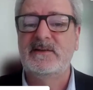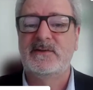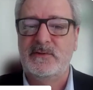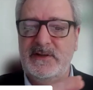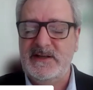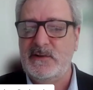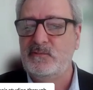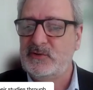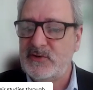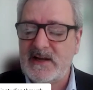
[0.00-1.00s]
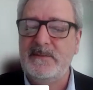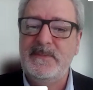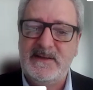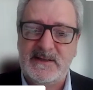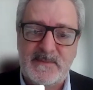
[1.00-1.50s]
So there's a track in
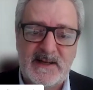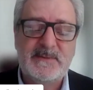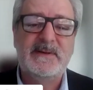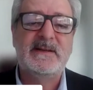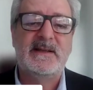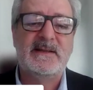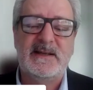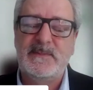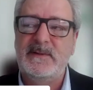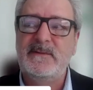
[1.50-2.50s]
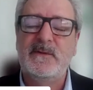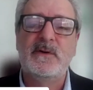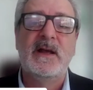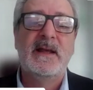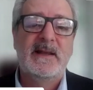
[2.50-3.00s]
business management, as I explained before.